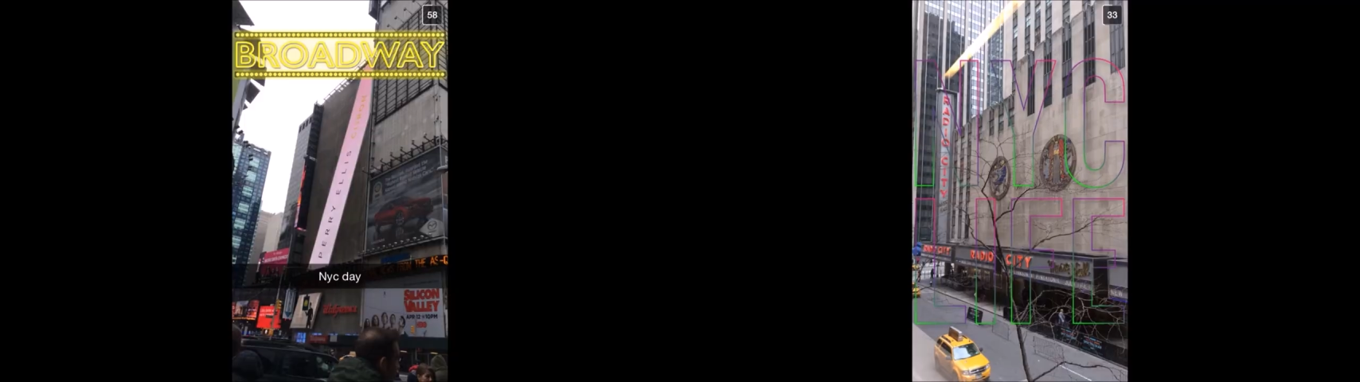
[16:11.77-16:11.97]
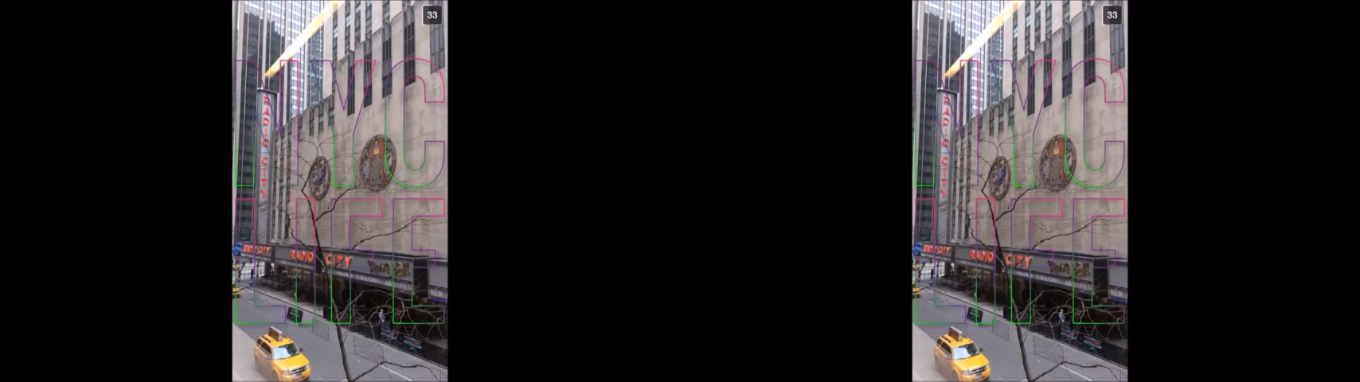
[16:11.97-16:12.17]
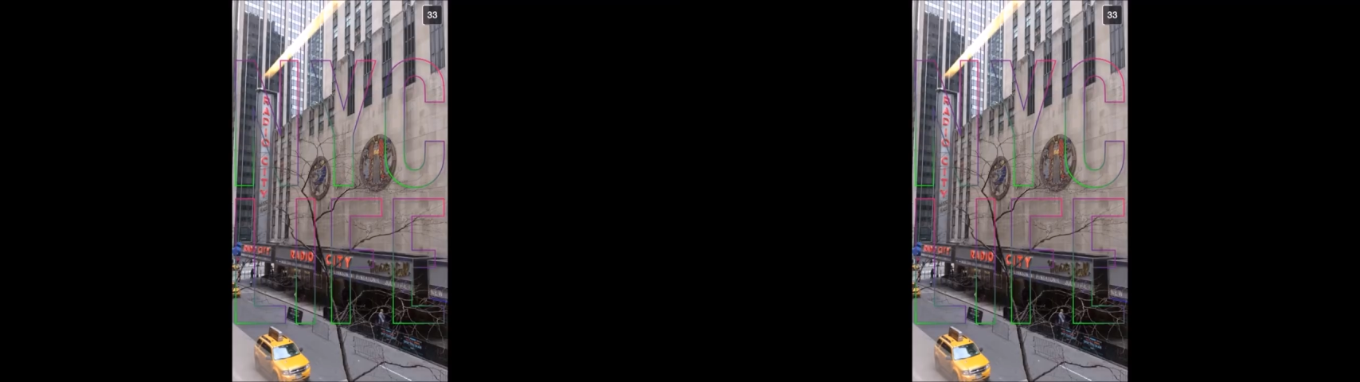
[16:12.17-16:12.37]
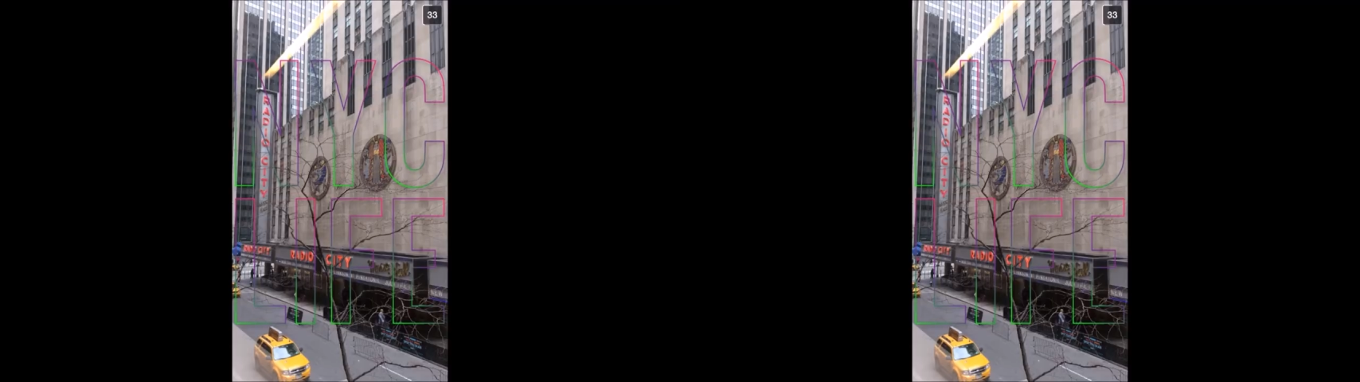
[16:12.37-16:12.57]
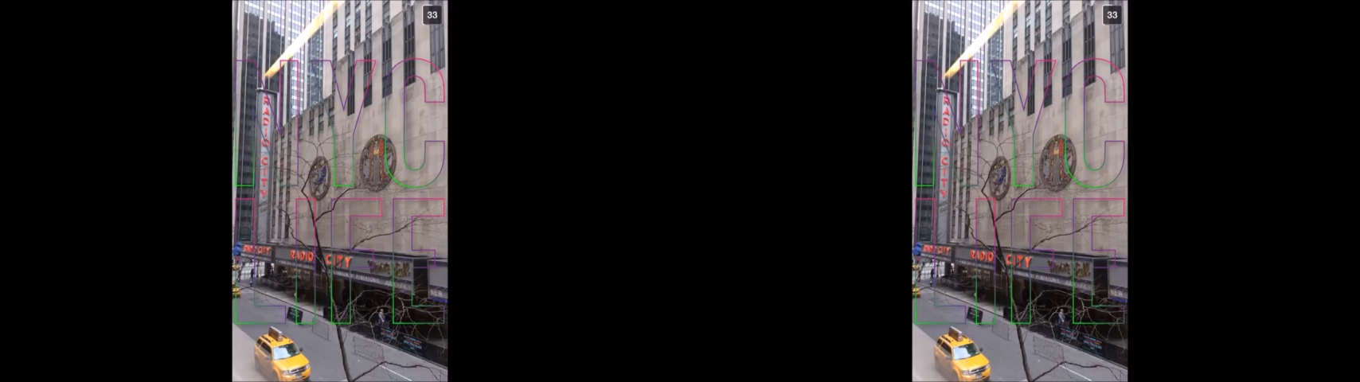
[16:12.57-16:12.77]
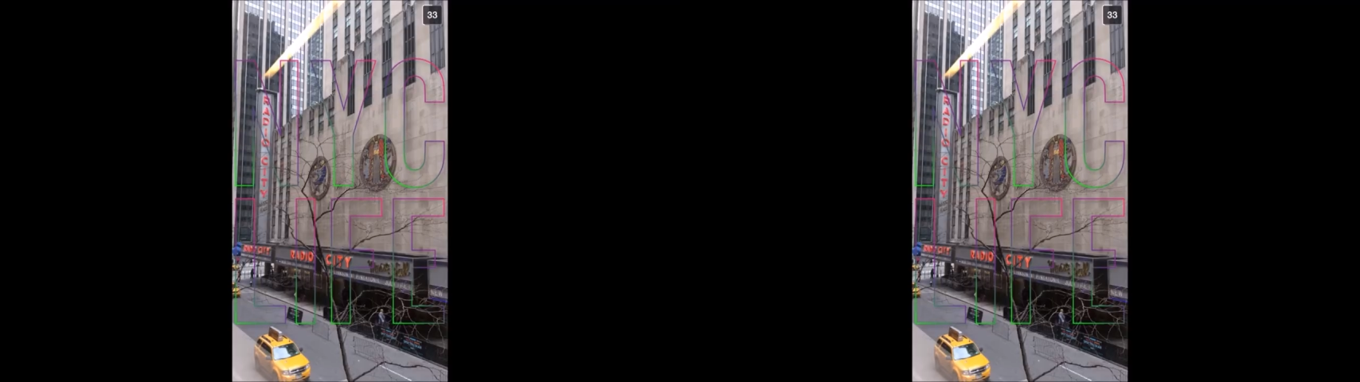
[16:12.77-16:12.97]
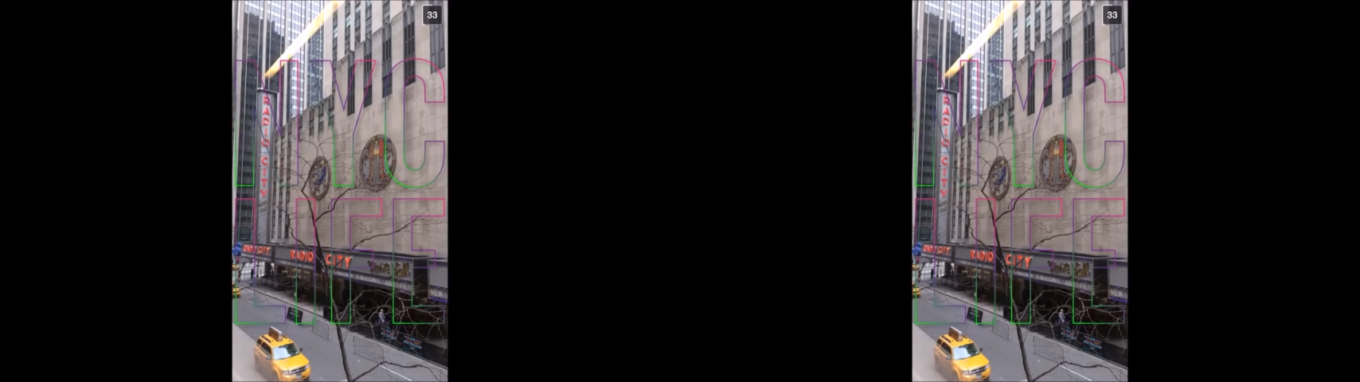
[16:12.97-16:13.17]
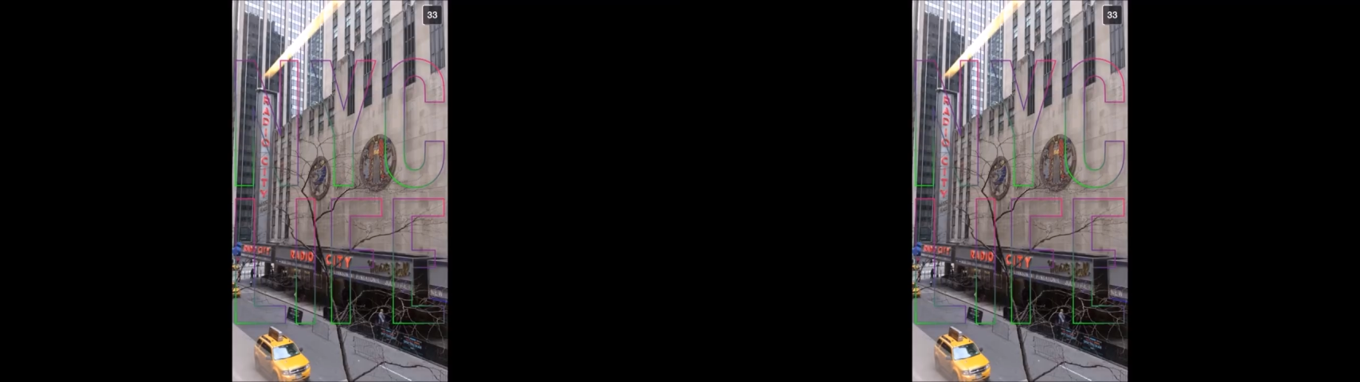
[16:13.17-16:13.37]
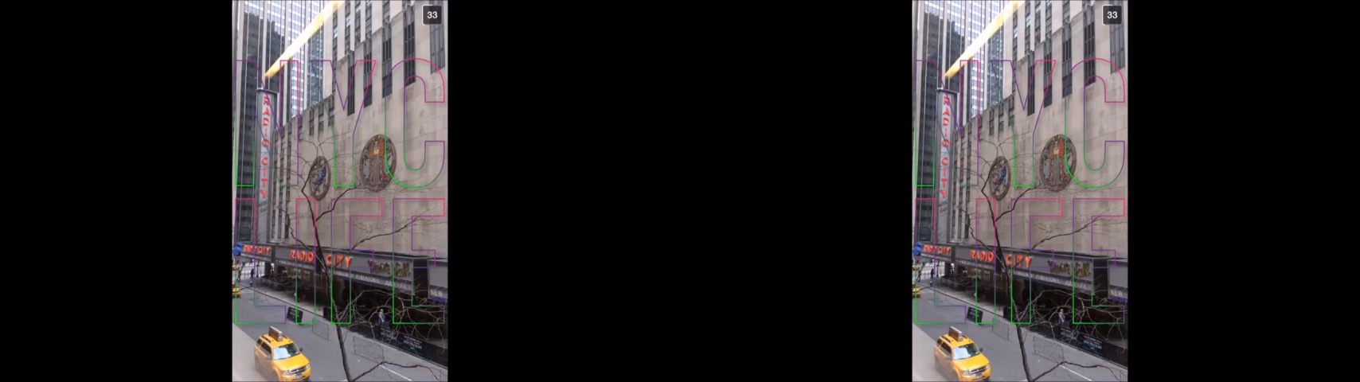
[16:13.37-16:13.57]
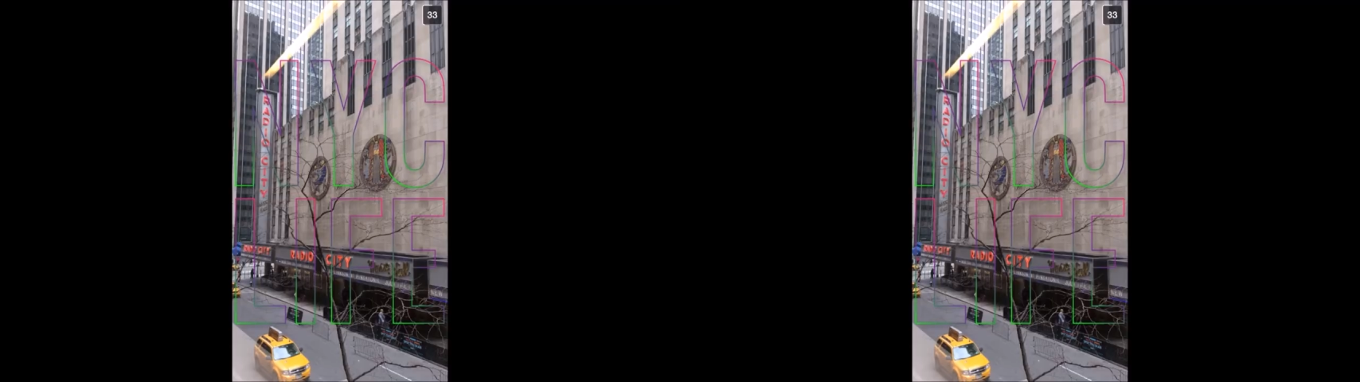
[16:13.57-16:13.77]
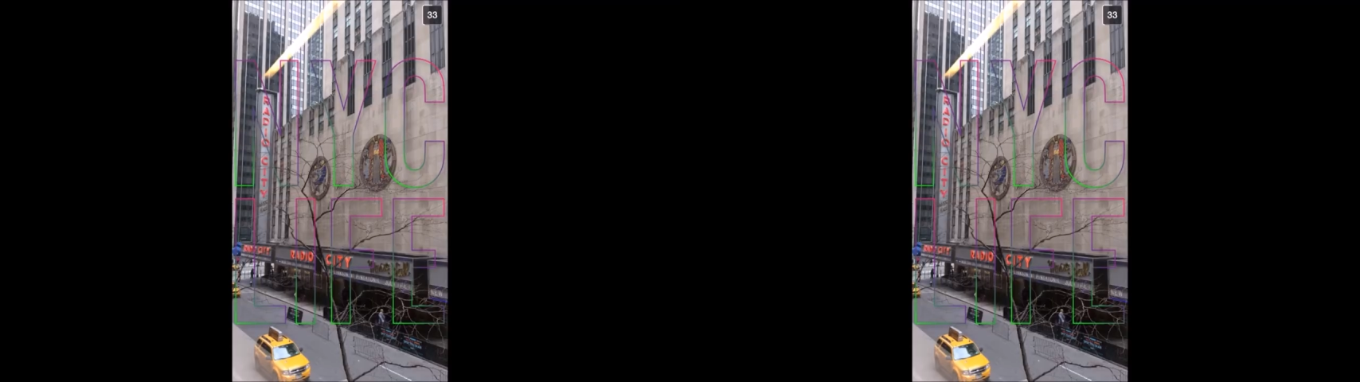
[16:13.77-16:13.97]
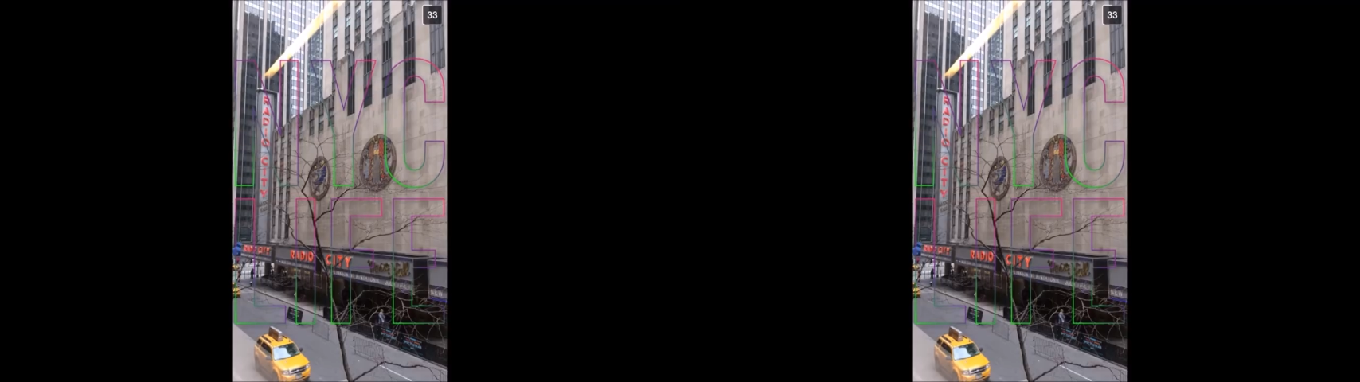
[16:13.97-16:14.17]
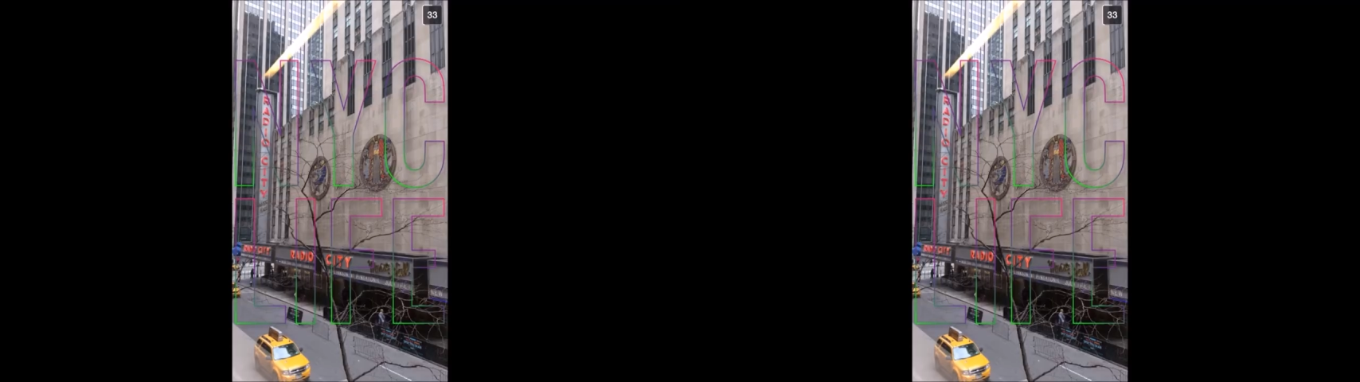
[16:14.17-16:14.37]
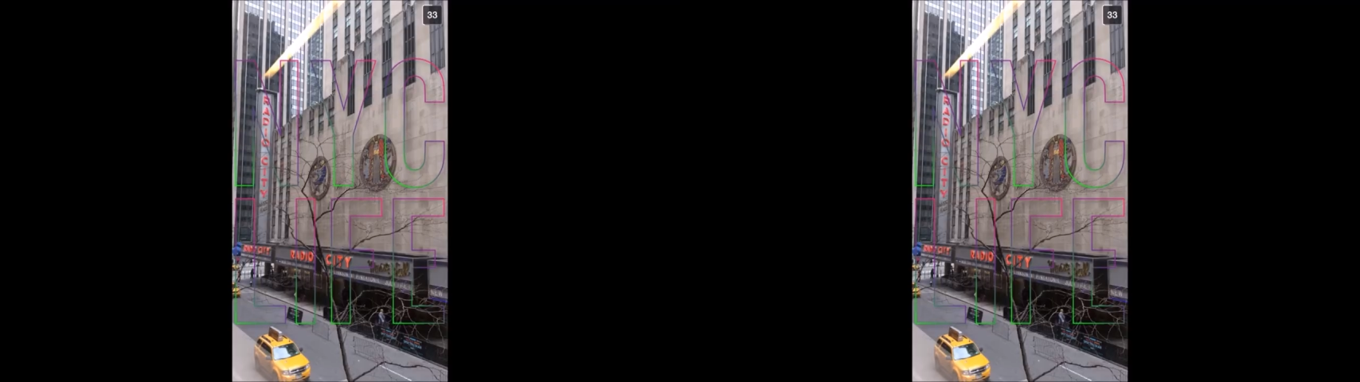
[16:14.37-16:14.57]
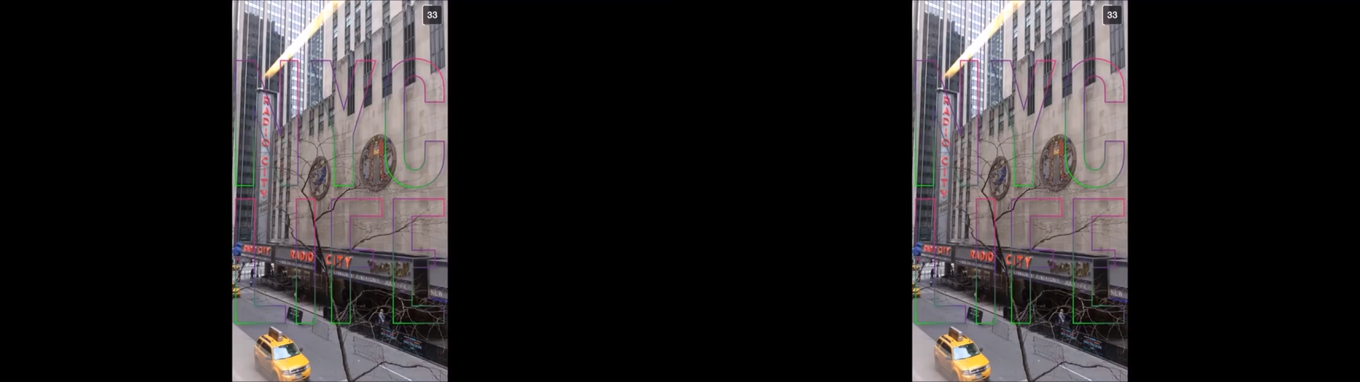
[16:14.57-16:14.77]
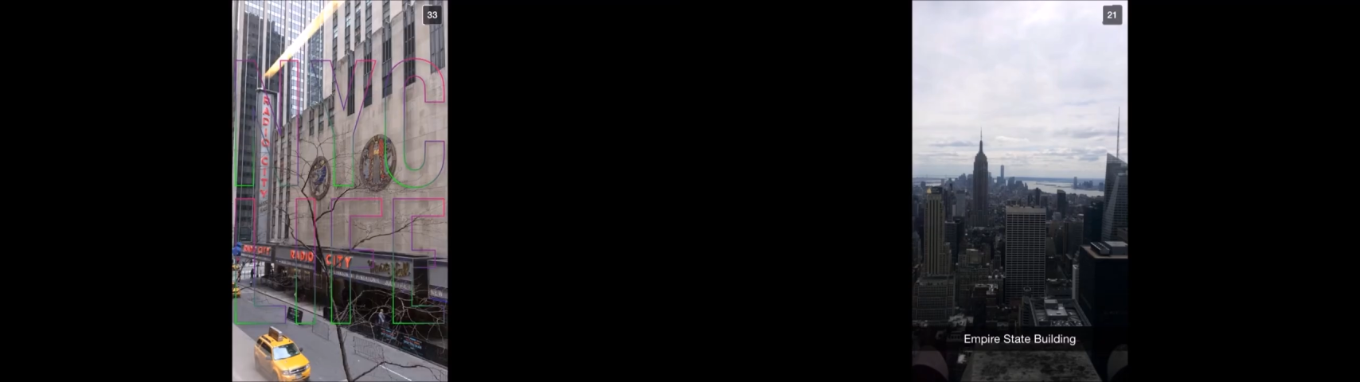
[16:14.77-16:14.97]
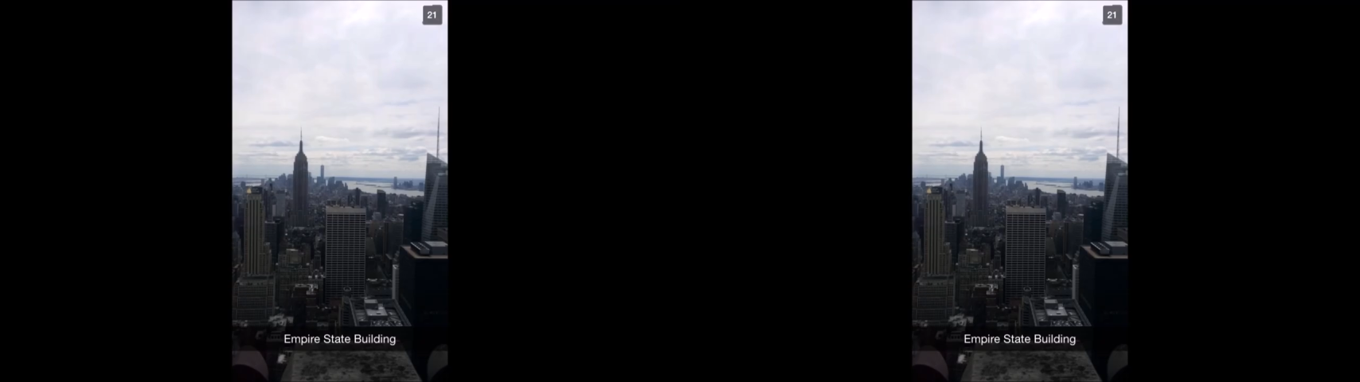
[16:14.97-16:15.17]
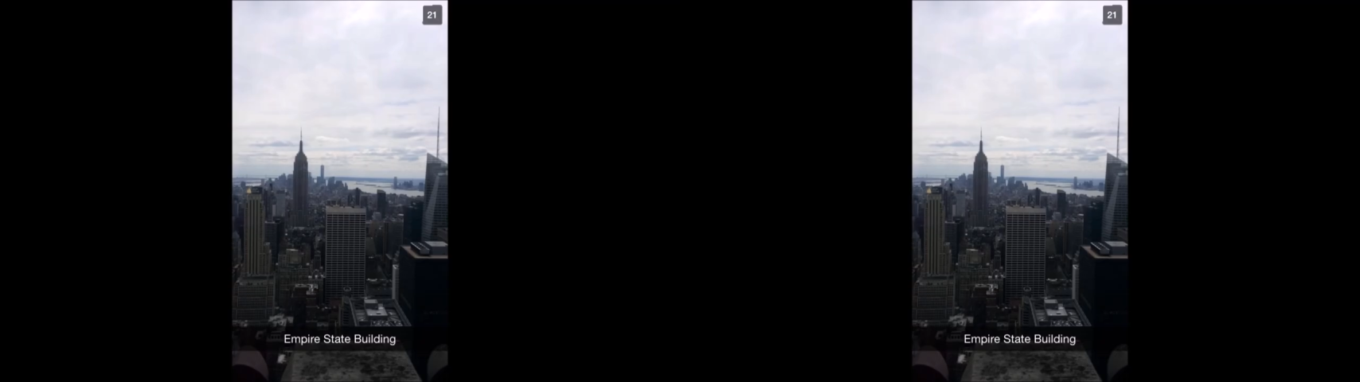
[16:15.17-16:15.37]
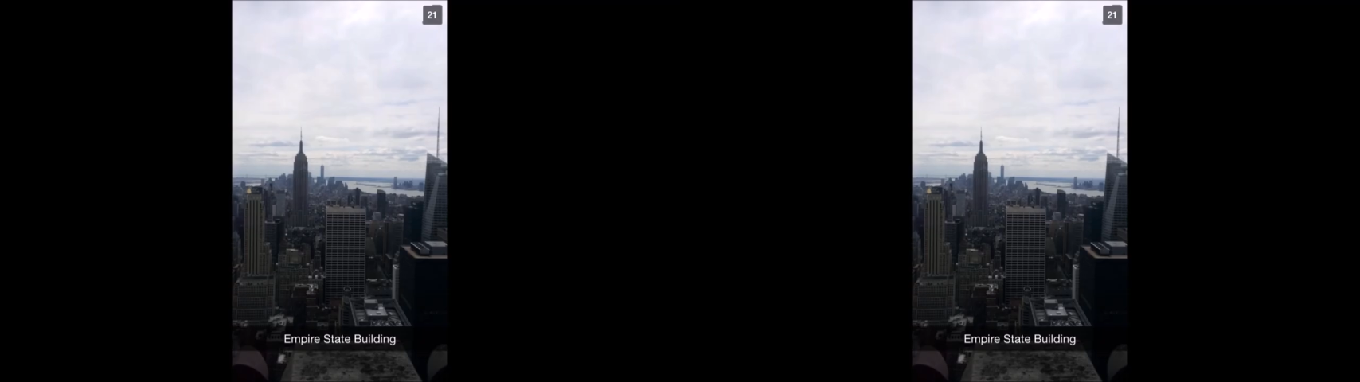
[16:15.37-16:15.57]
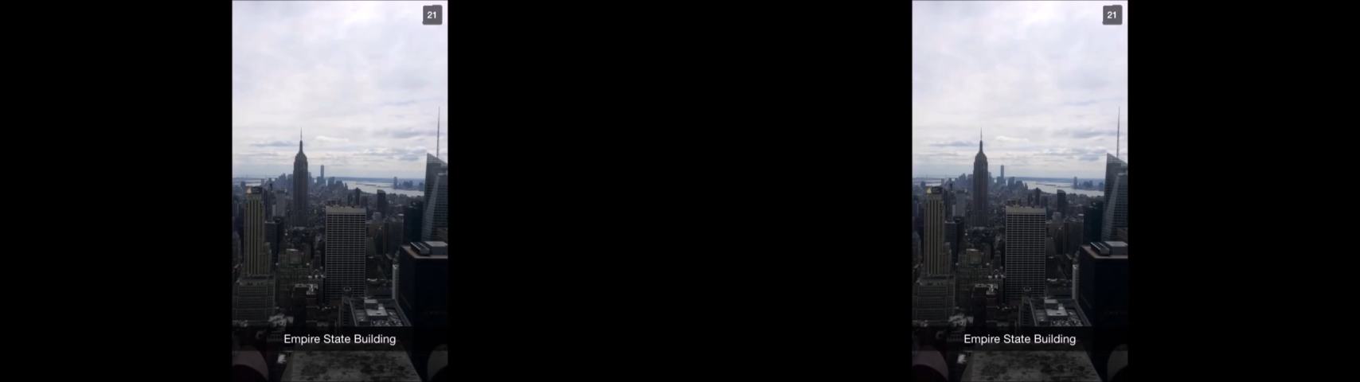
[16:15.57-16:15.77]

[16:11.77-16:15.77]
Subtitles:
[unreadable: no face in view]